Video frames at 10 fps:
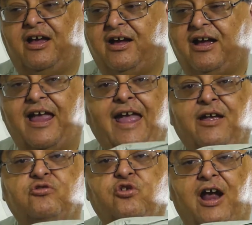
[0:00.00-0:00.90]
uh,
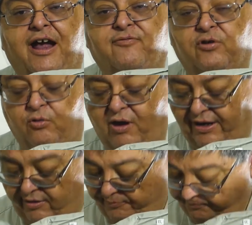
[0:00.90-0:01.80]
hang dry for a
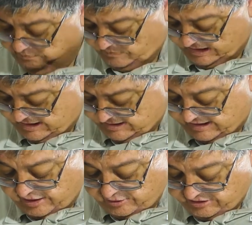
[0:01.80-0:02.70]
while.
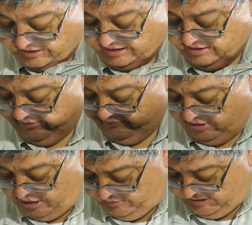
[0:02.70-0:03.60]
The other thing of
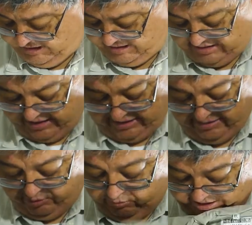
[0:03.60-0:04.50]
note is that
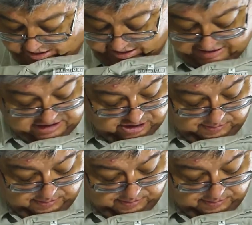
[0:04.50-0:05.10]
number one, it has two